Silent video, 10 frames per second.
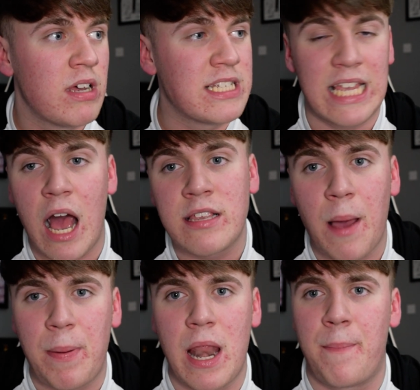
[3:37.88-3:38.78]
Is that, has
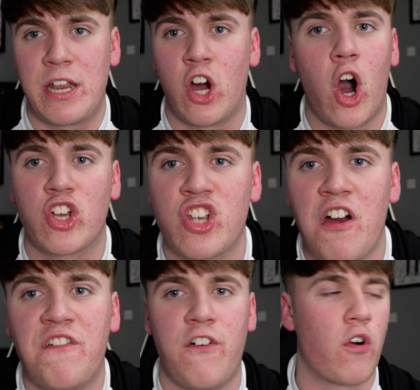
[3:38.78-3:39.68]
that been a bit harsh?
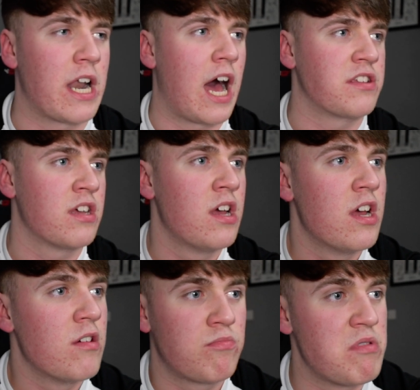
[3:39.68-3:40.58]
fuck Nars.
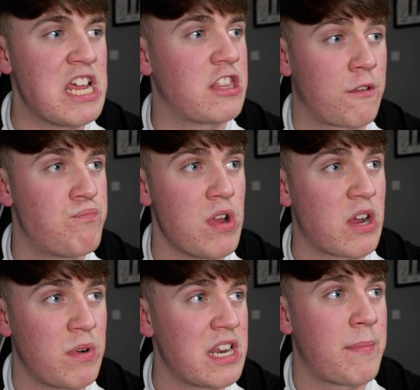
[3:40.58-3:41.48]
We need this
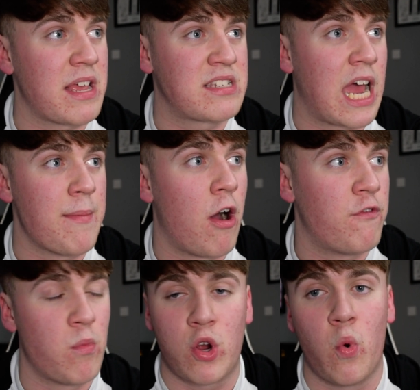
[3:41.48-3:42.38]
break, we need a bit of time
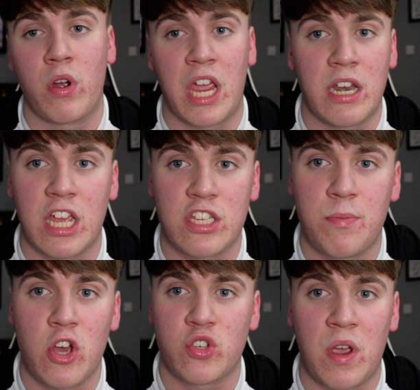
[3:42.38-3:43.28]
off and we'll go again against
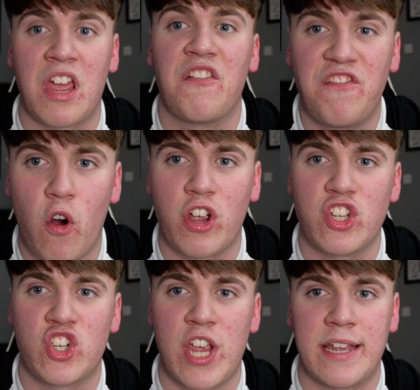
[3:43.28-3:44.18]
Spurs away.
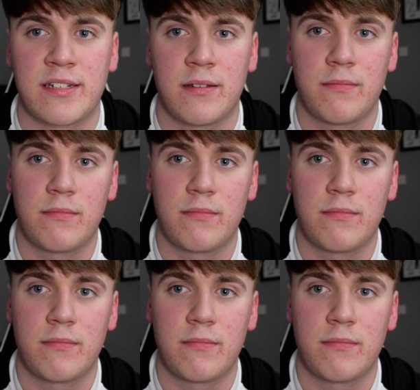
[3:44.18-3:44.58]
Fucking shit.